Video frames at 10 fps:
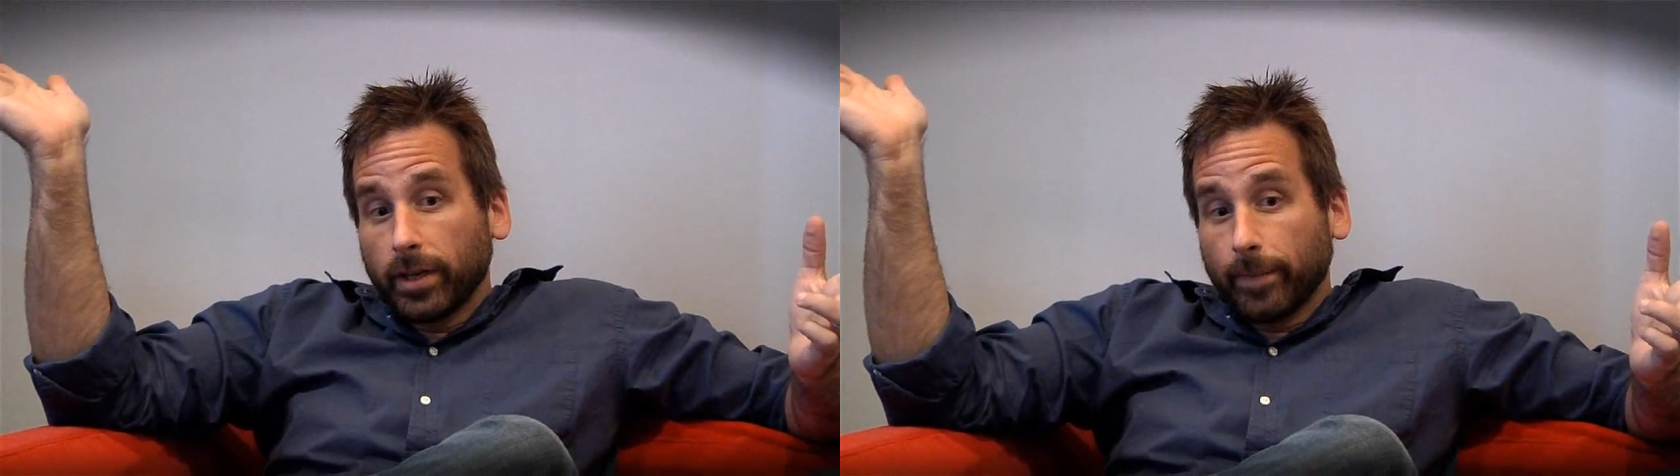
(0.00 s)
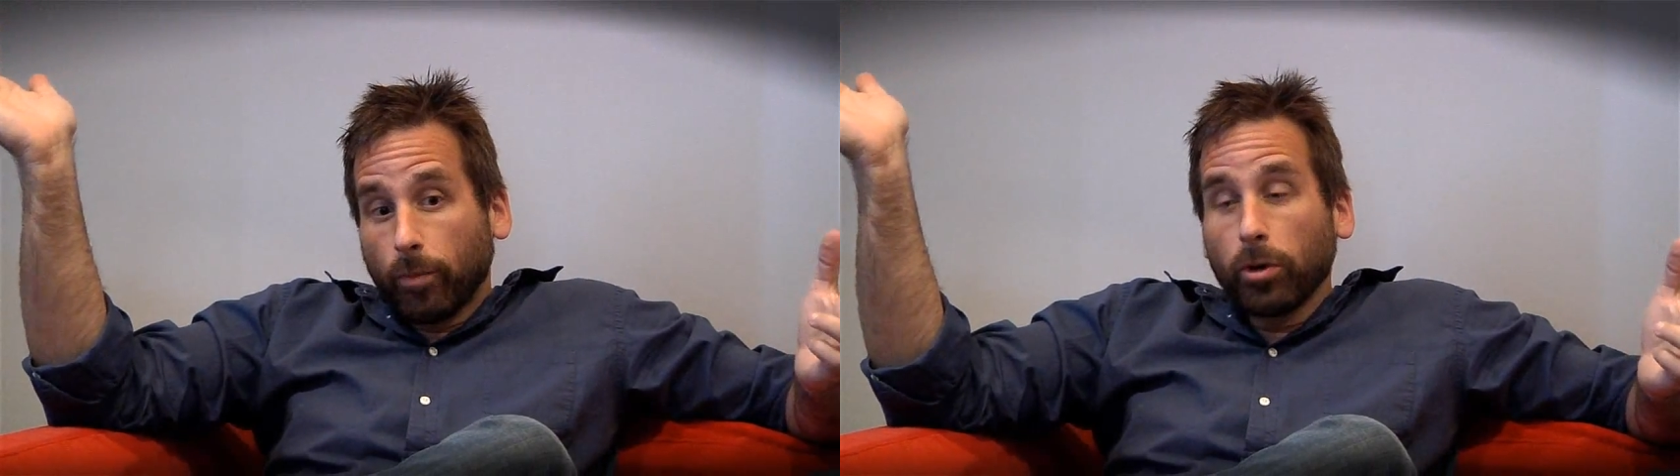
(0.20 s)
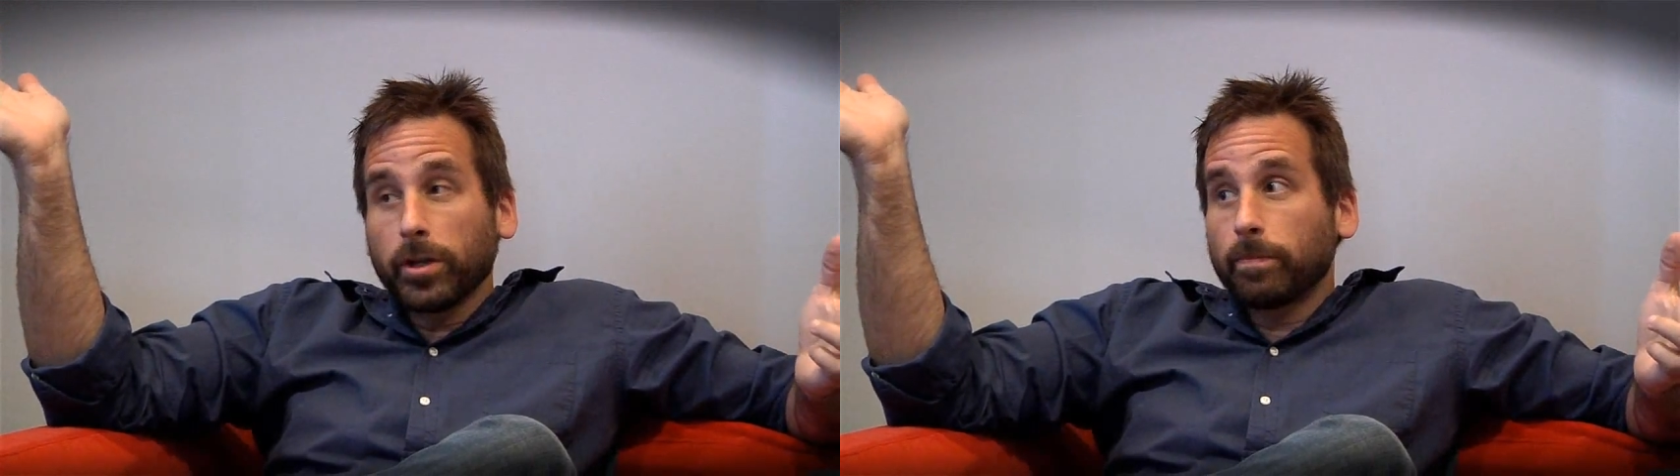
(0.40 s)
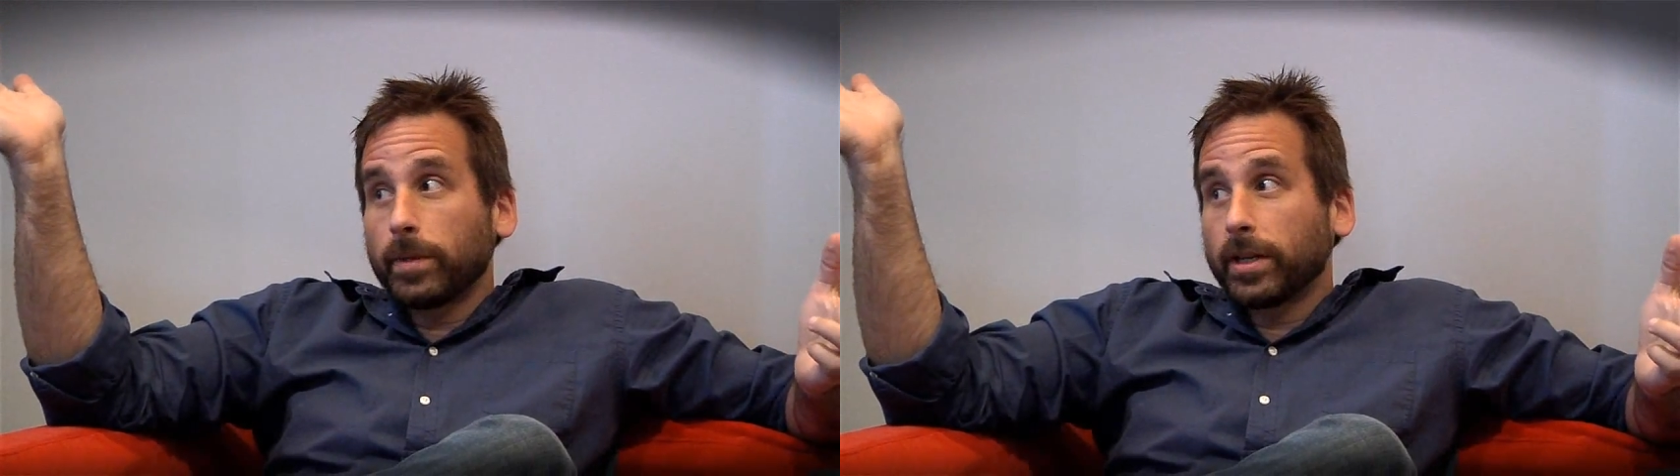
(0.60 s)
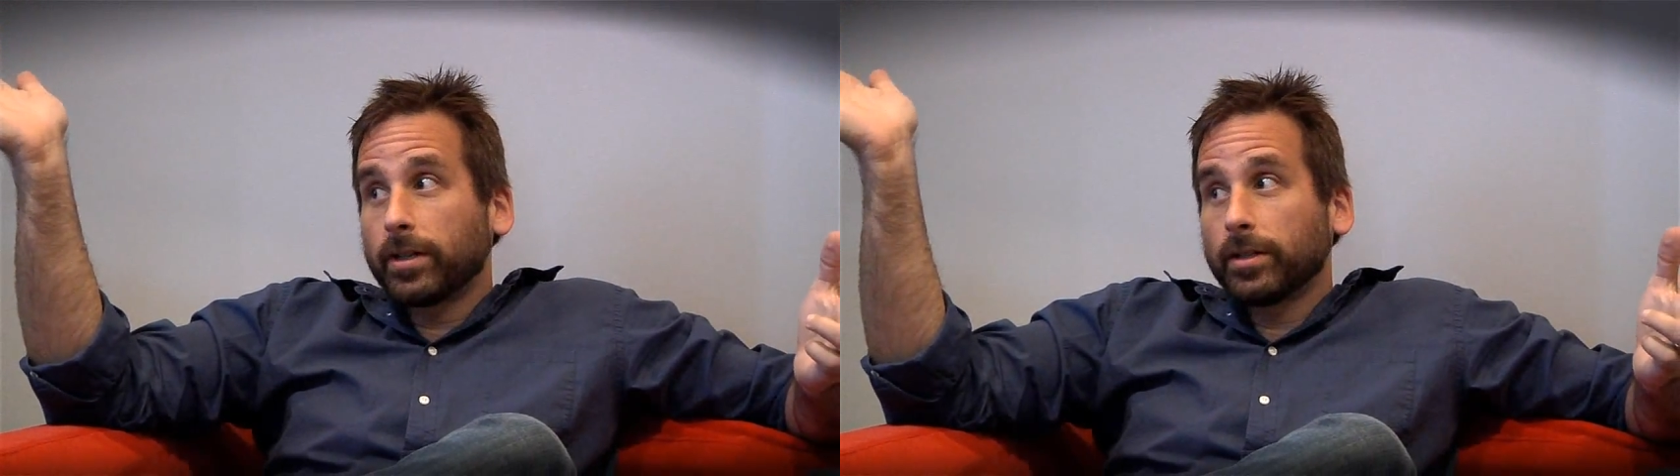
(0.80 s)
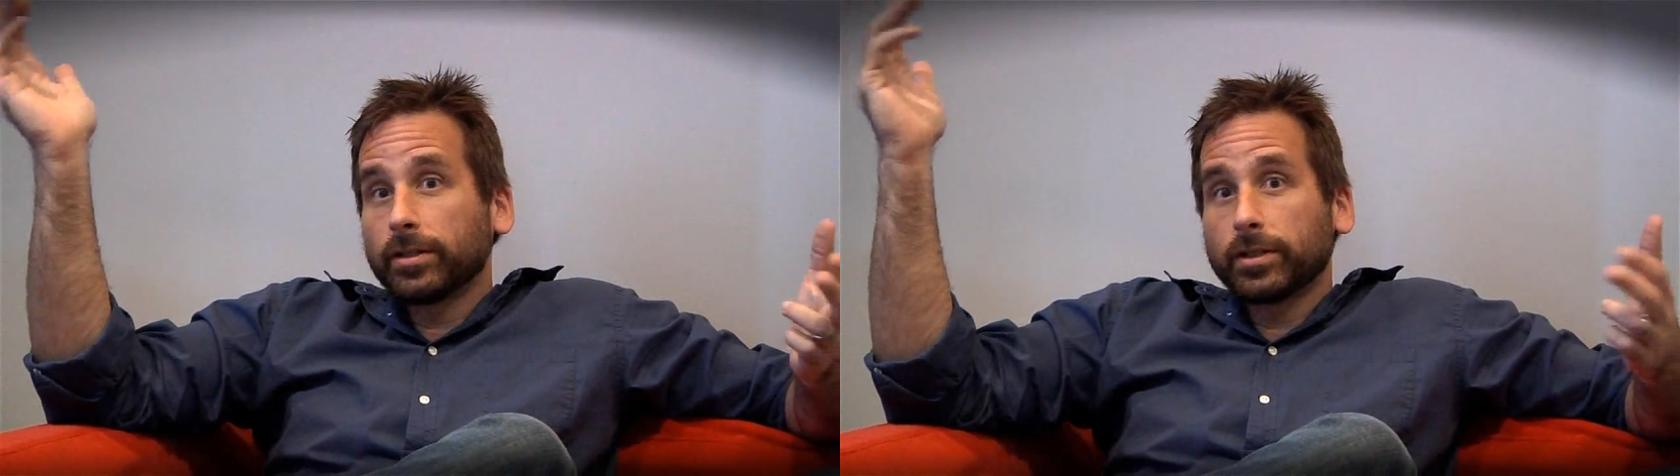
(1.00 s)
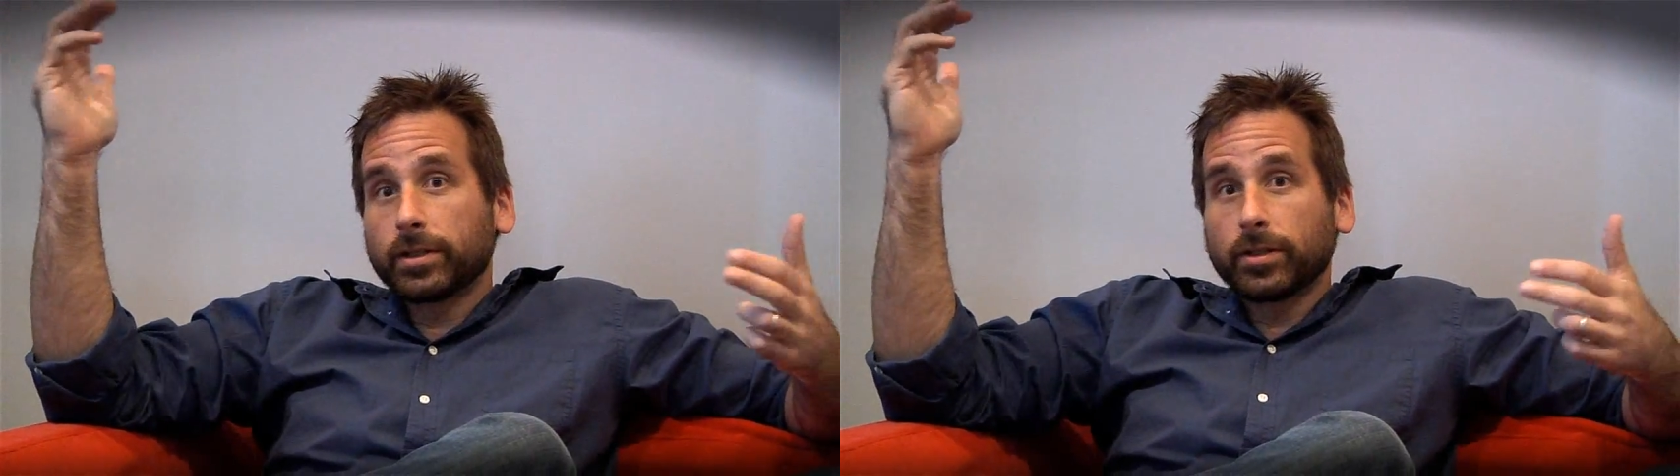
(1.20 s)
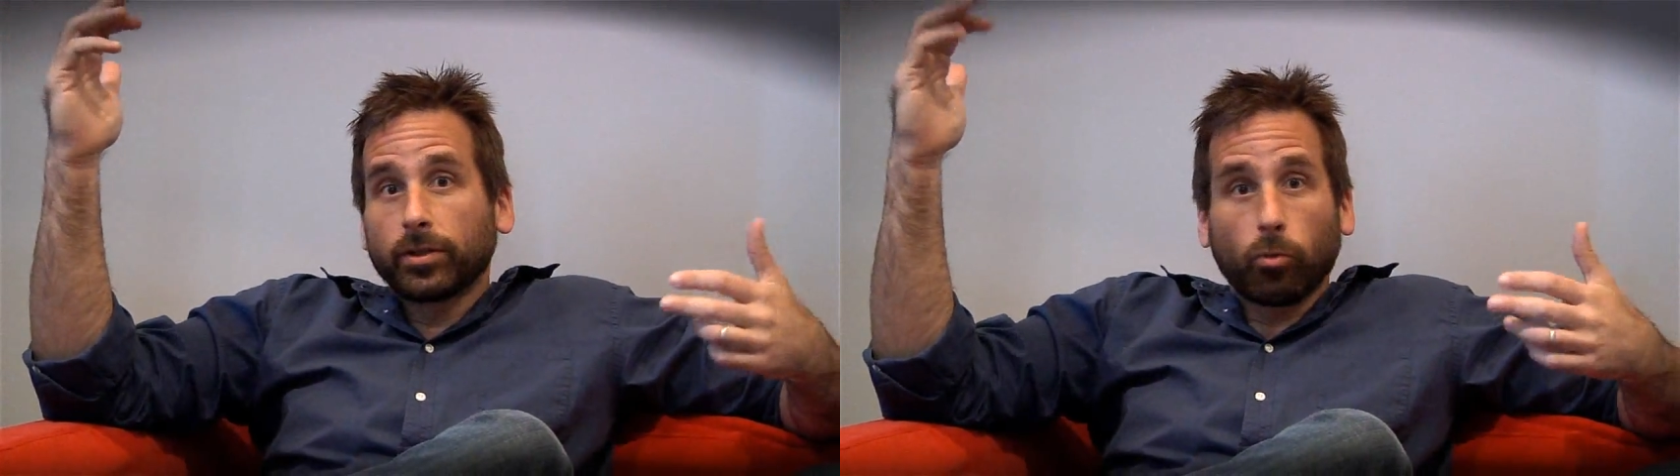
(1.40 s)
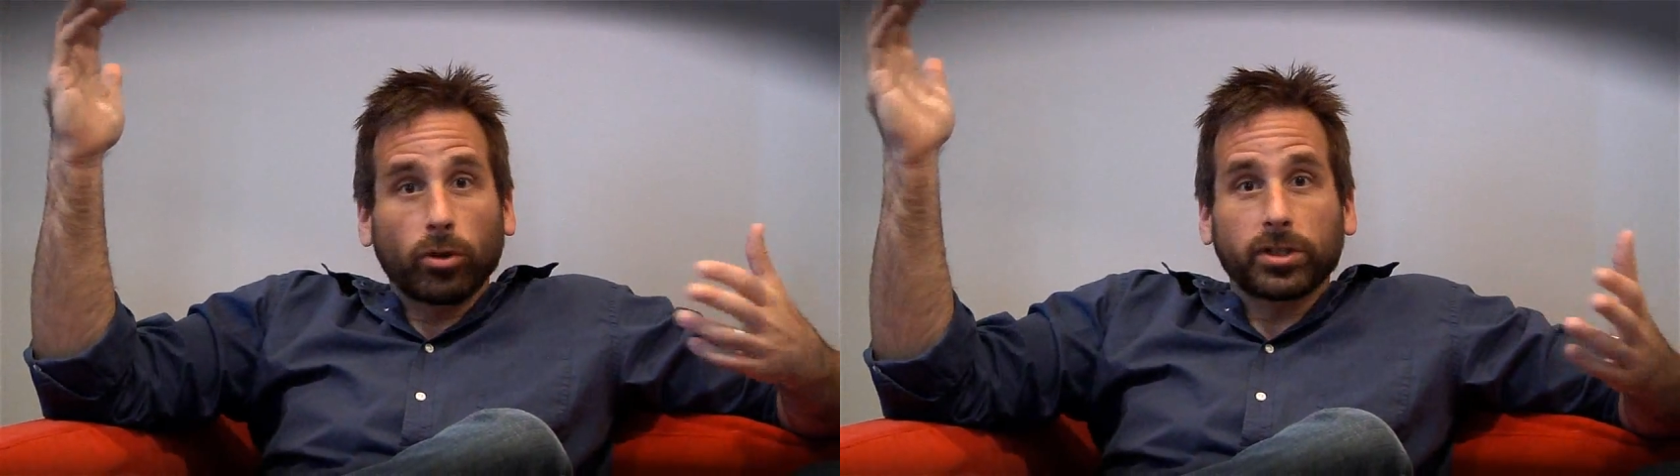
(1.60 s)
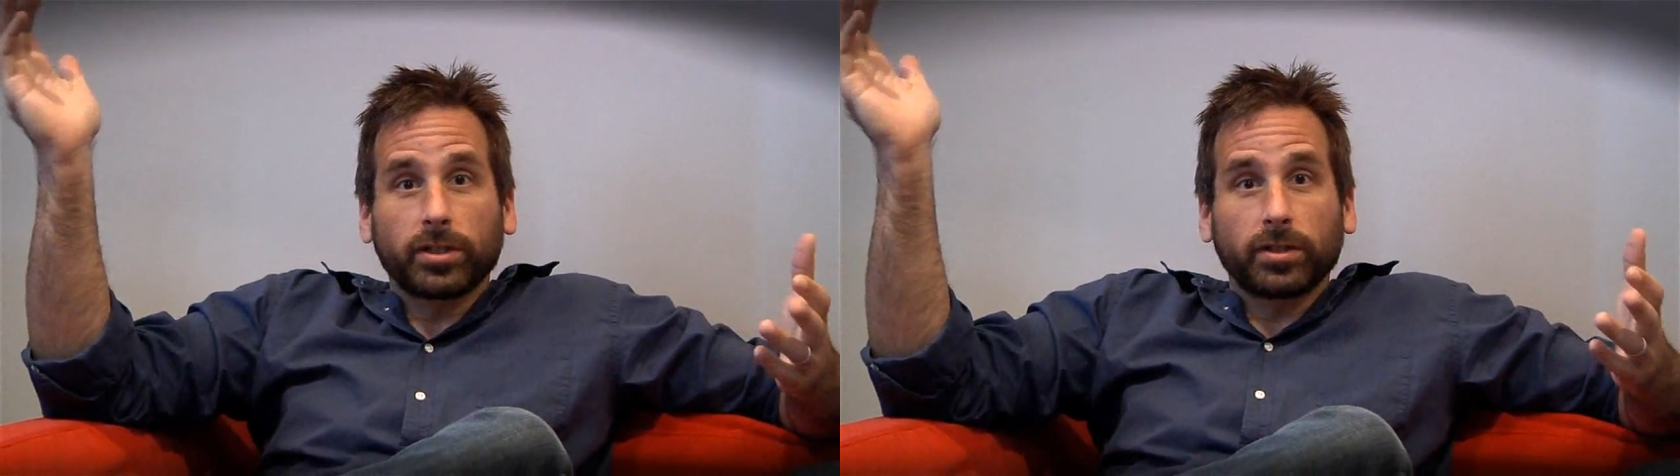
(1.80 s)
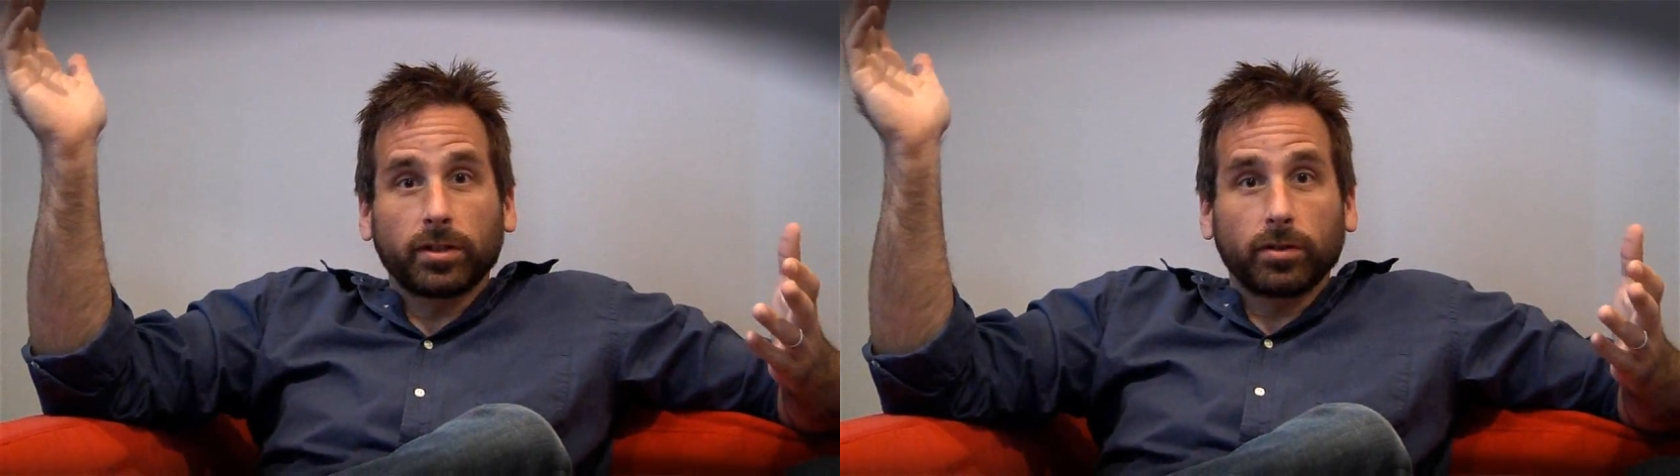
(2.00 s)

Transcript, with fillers: important because there wasn't